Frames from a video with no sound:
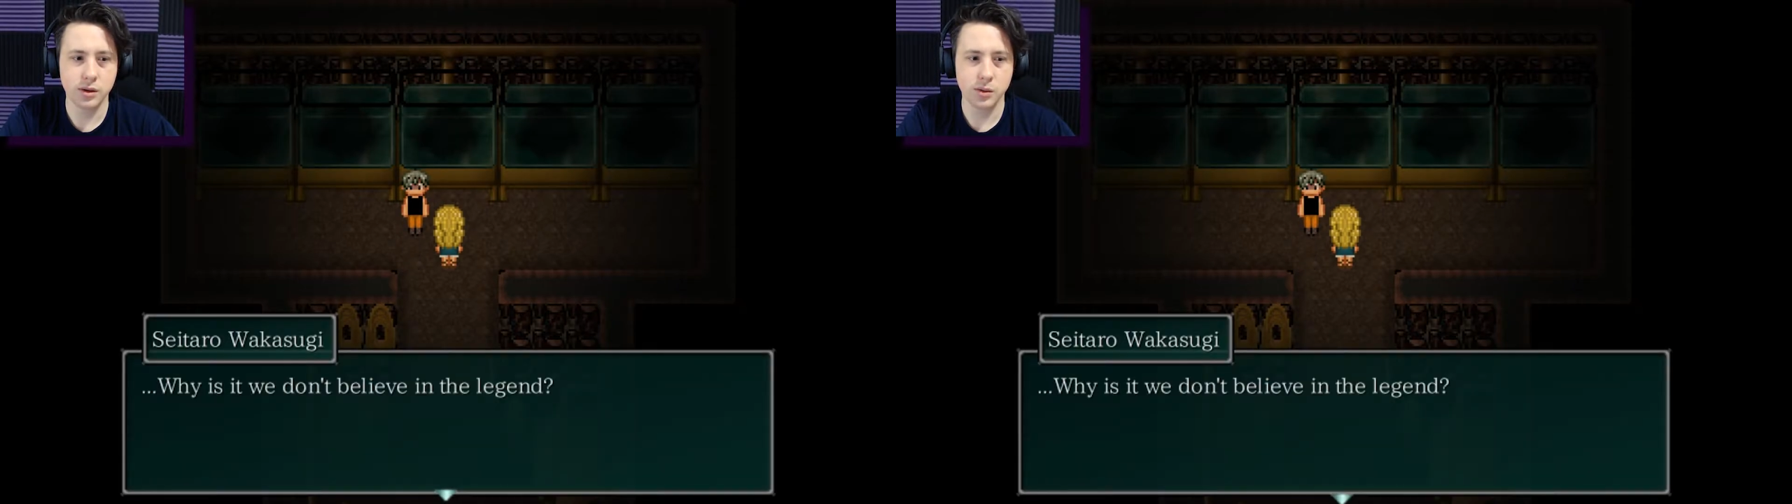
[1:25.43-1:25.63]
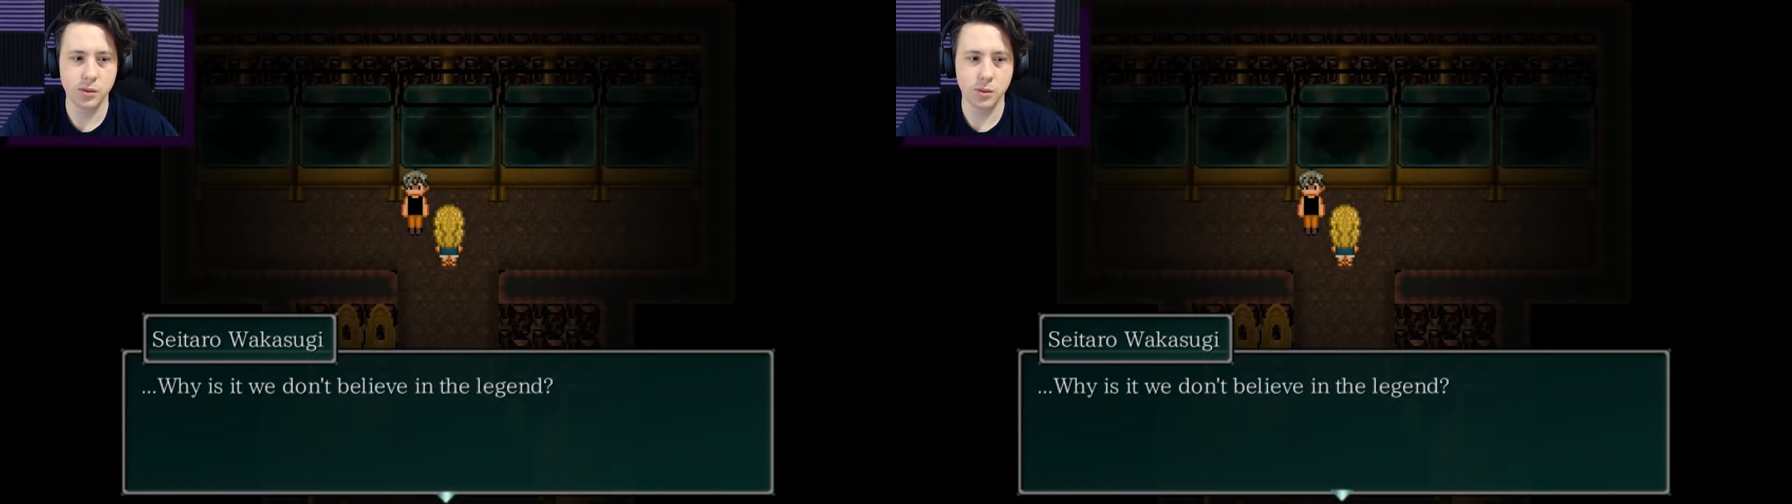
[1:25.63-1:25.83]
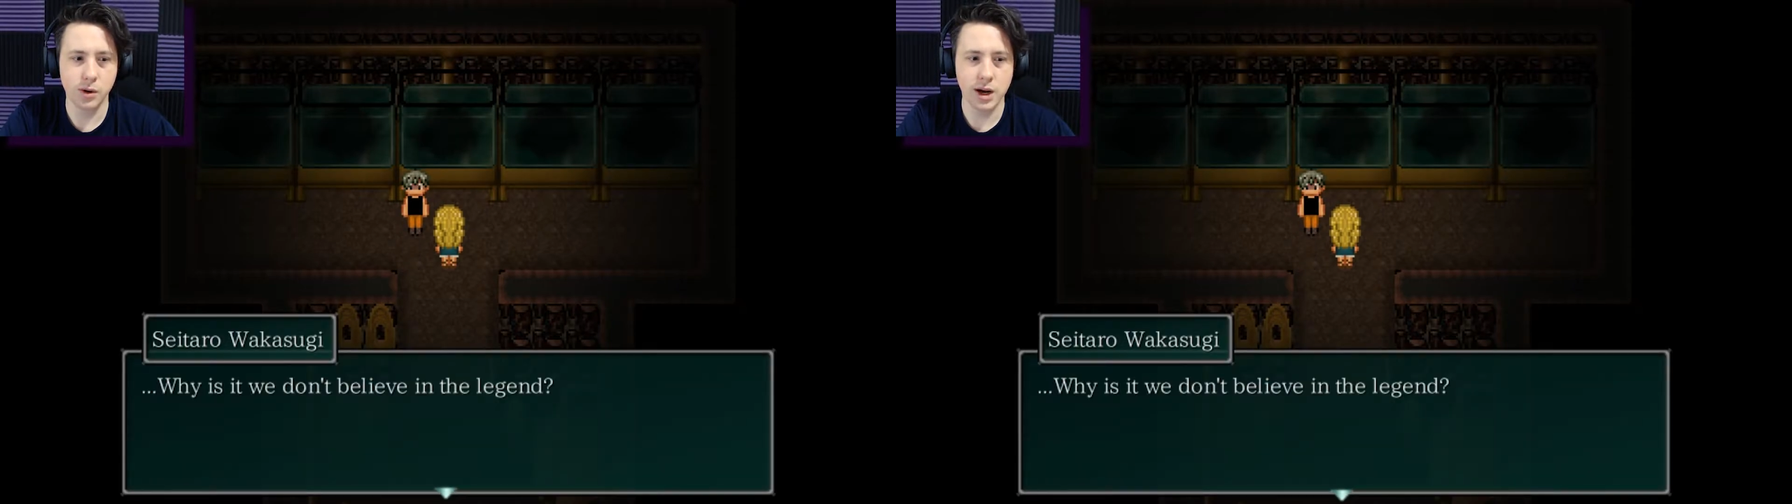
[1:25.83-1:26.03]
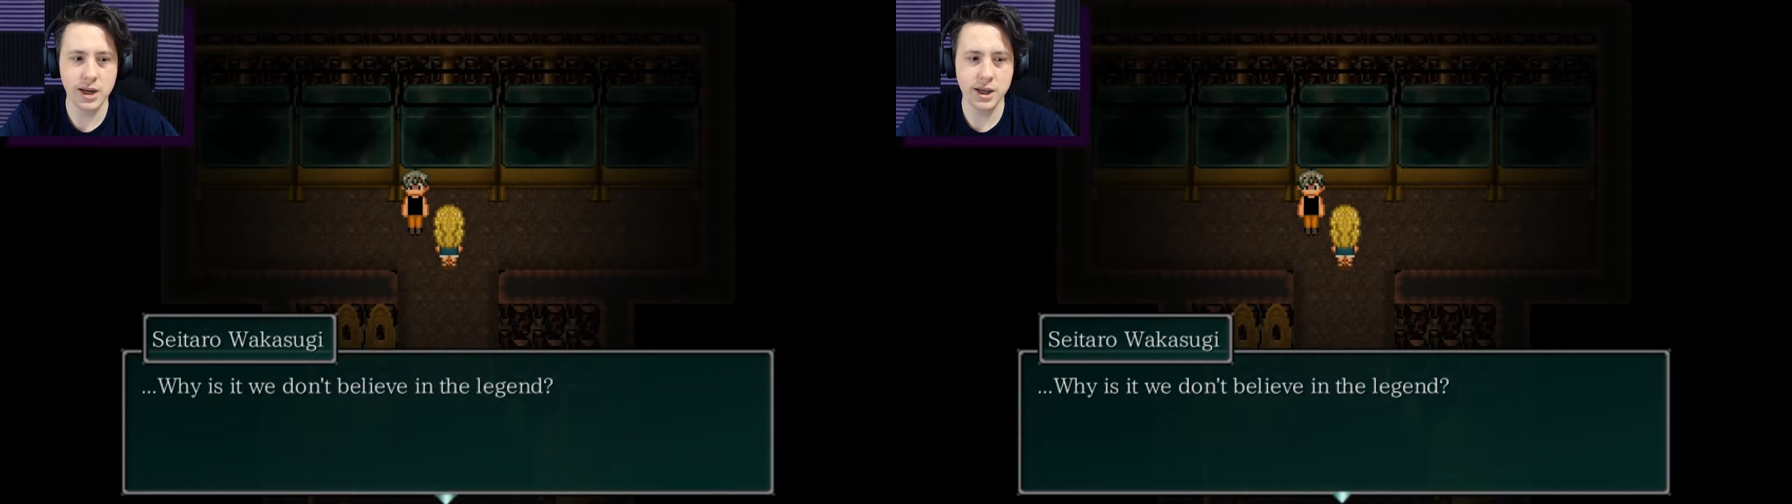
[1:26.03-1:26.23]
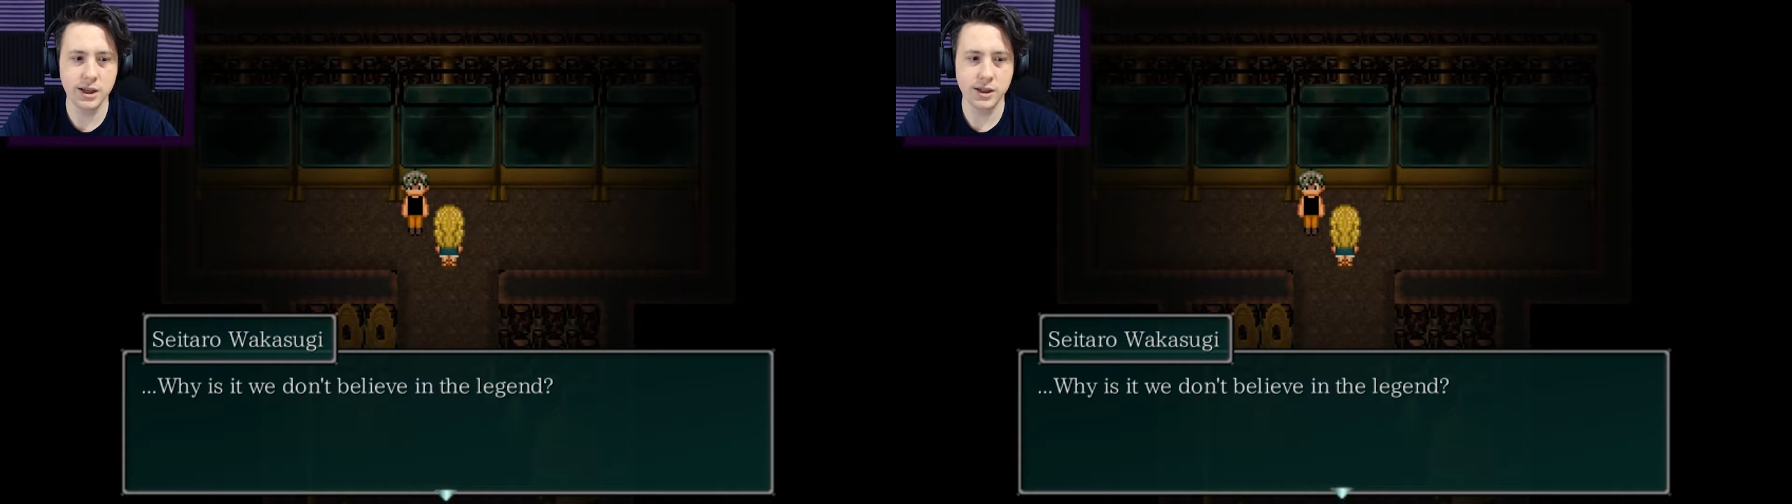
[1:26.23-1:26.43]
Why
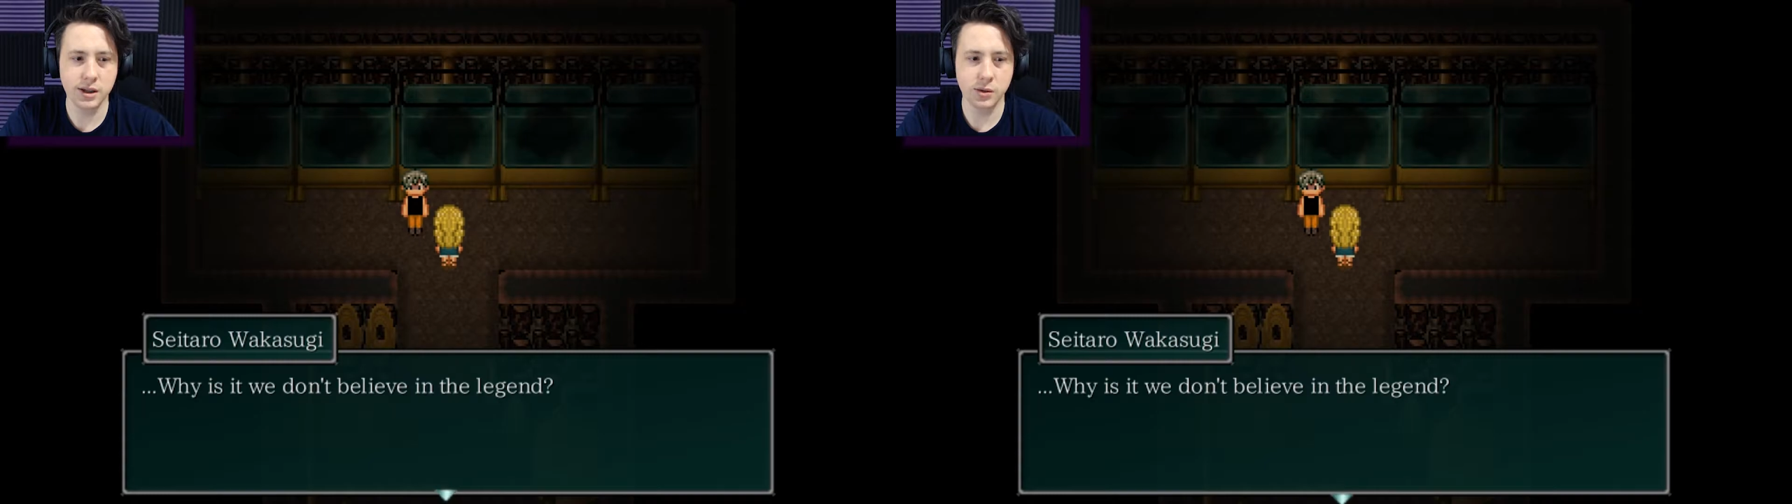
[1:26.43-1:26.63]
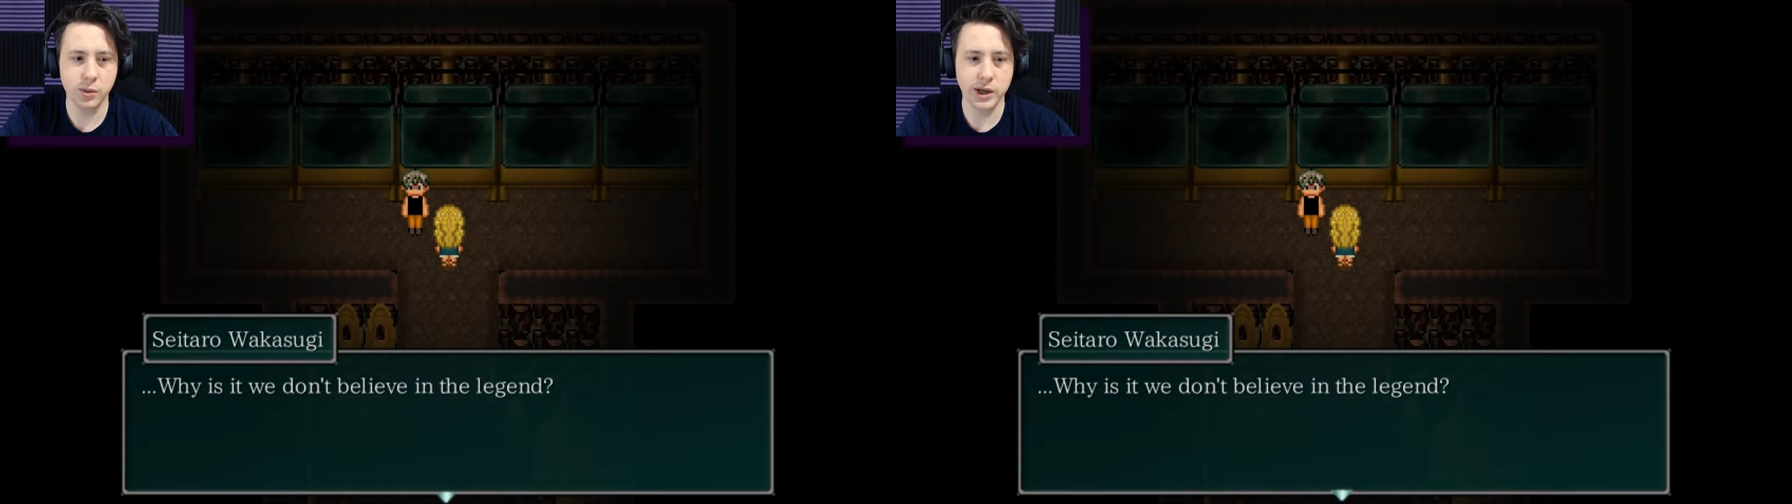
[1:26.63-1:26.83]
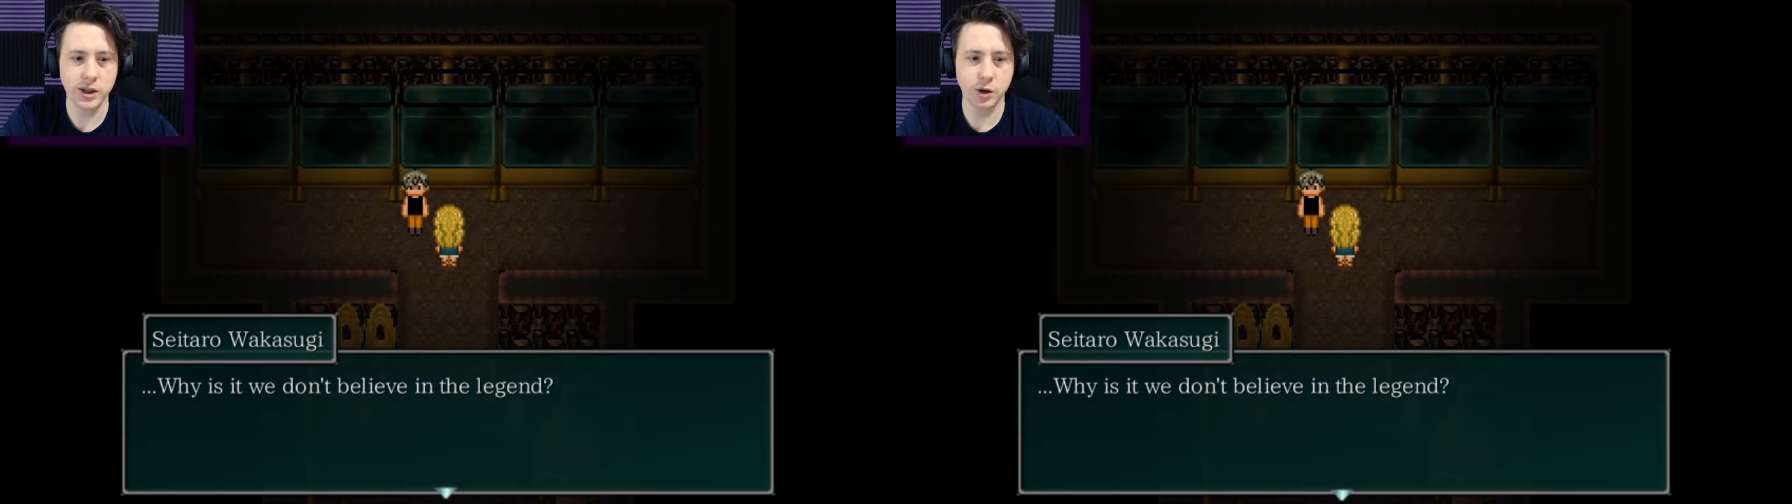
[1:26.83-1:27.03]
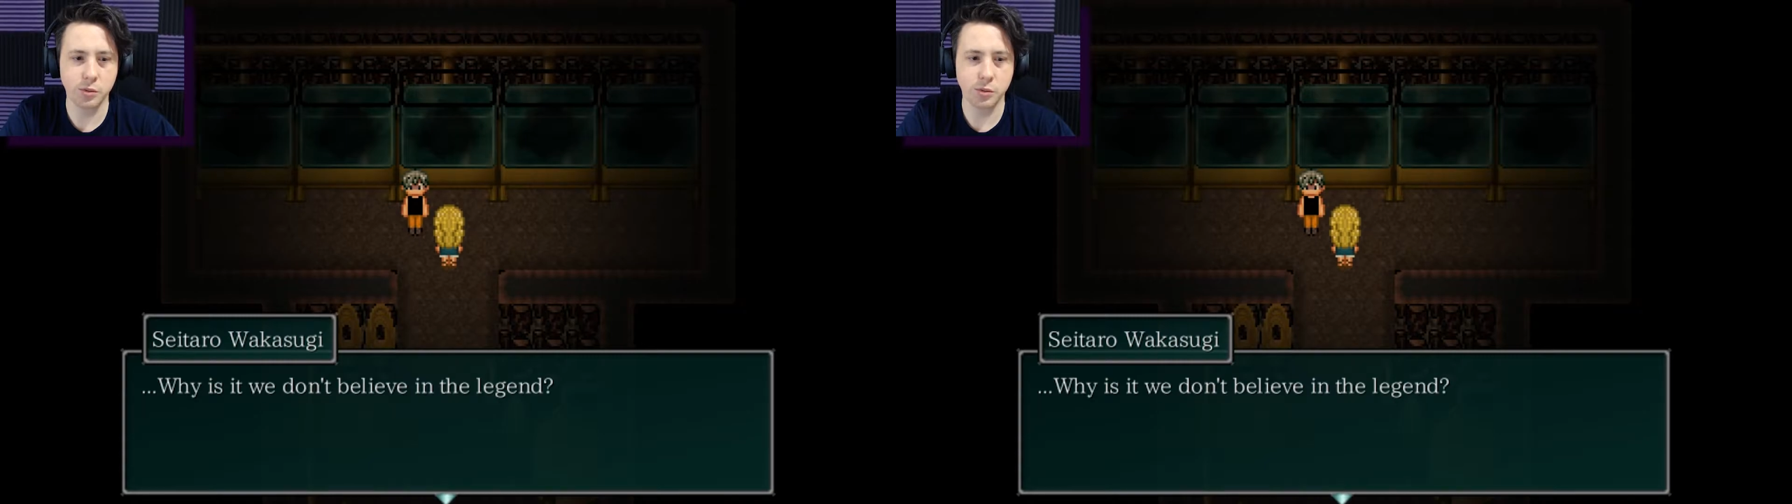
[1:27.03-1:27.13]
is it we don't